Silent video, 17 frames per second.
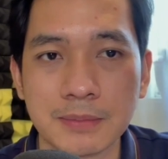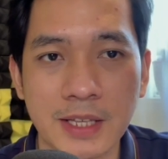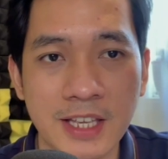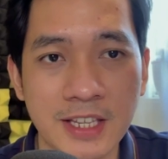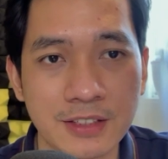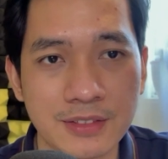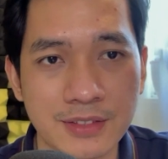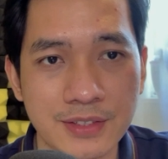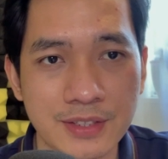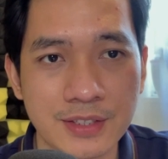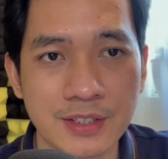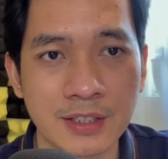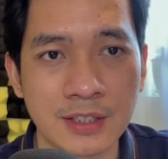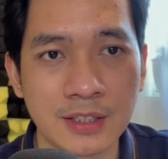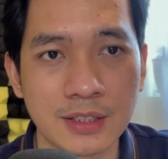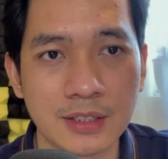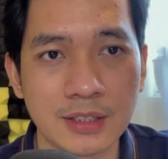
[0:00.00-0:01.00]
it's
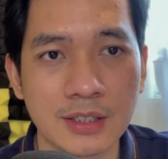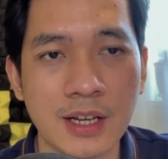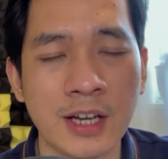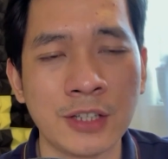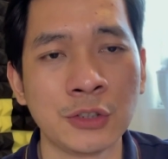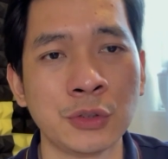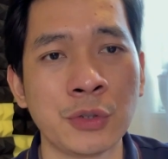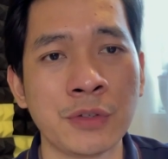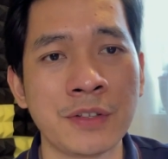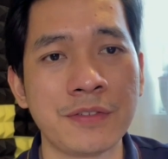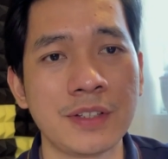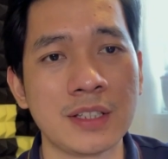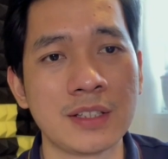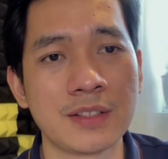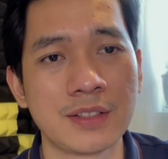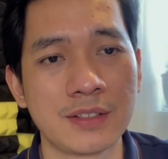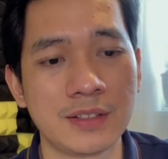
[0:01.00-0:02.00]
I don't know if
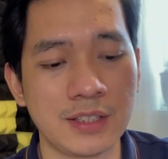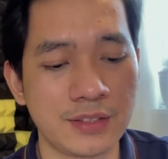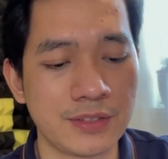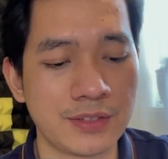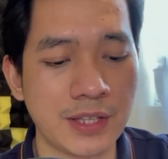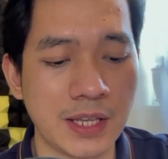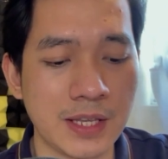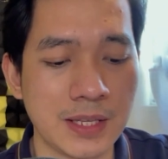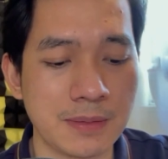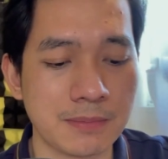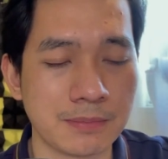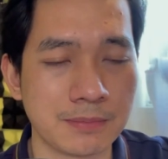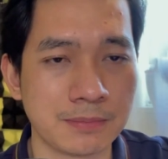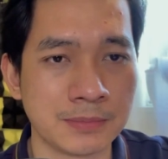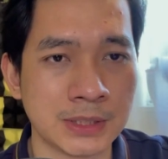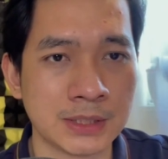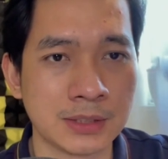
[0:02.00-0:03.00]
it's the
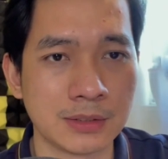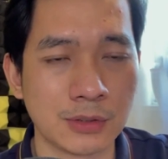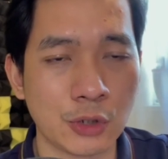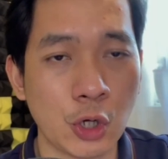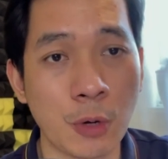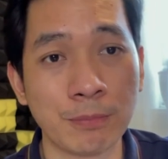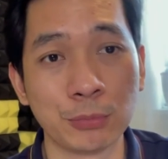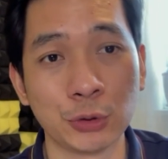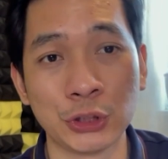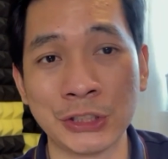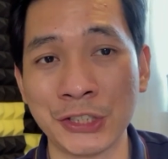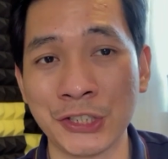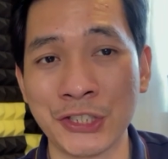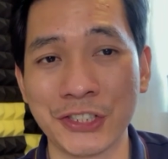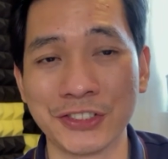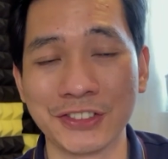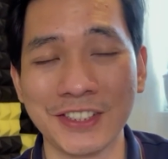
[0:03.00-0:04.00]
same
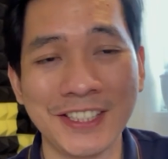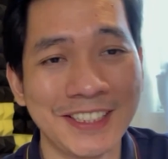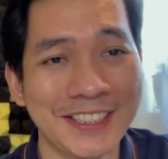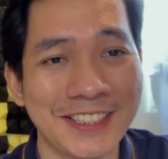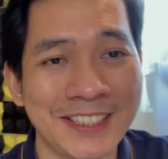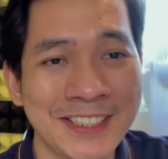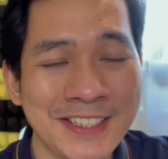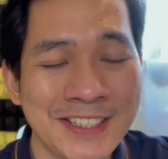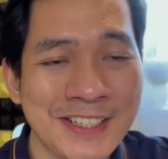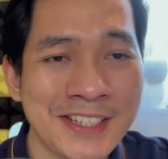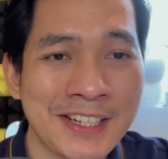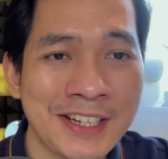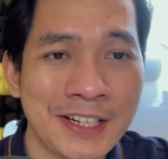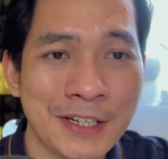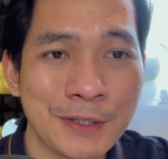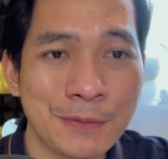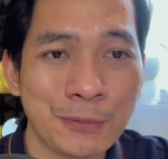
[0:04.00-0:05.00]
composition
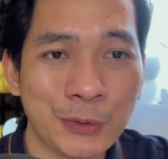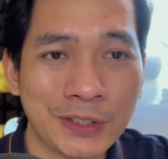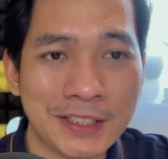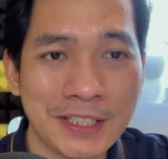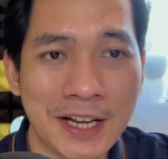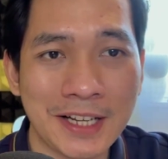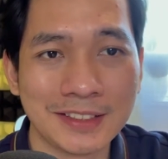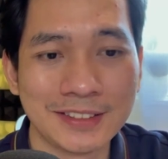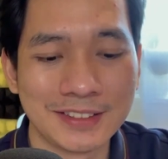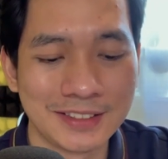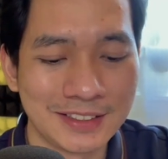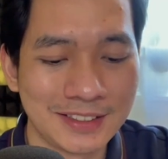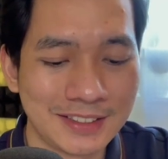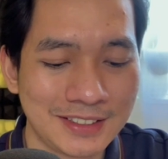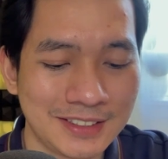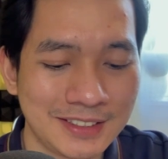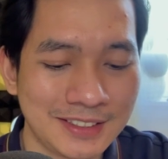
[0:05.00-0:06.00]
with the
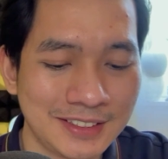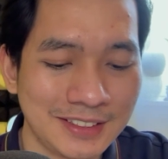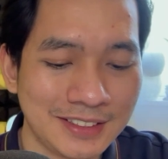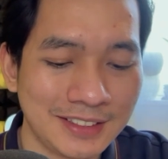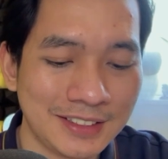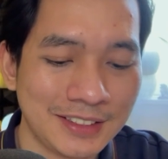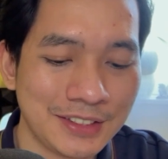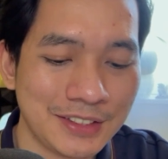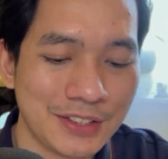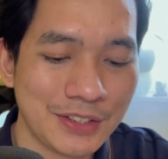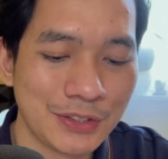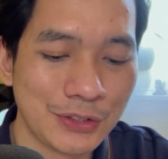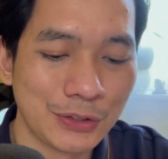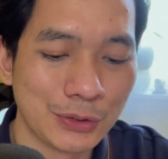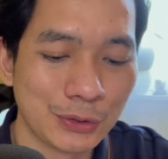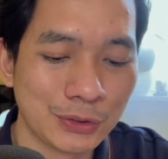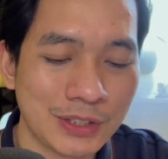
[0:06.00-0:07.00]
other
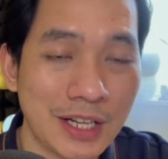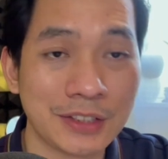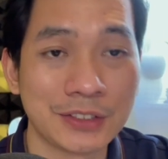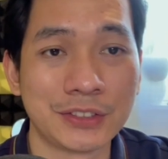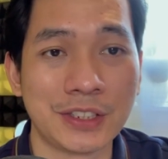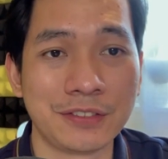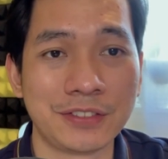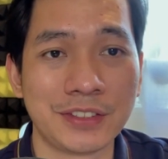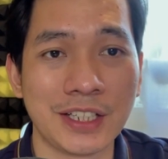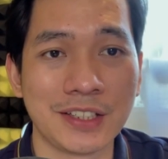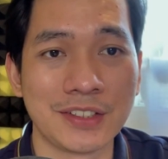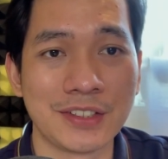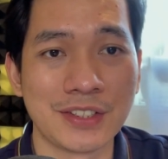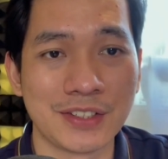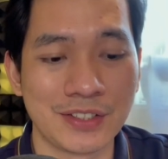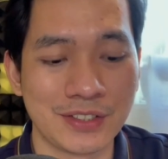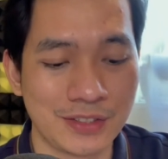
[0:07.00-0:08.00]
tax
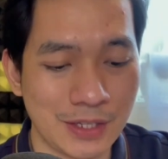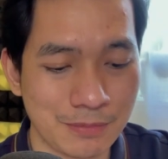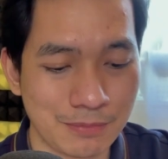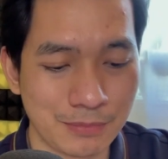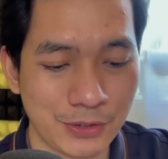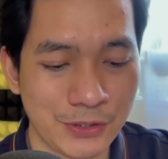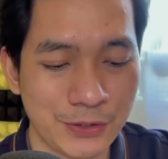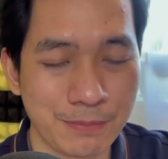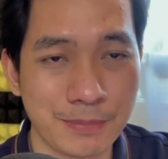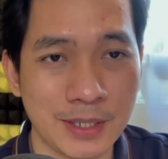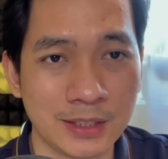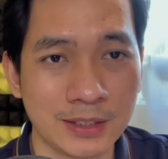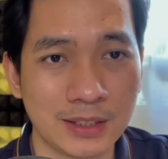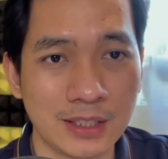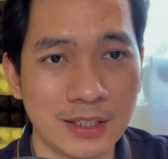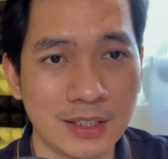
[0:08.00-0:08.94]
reference numbers, but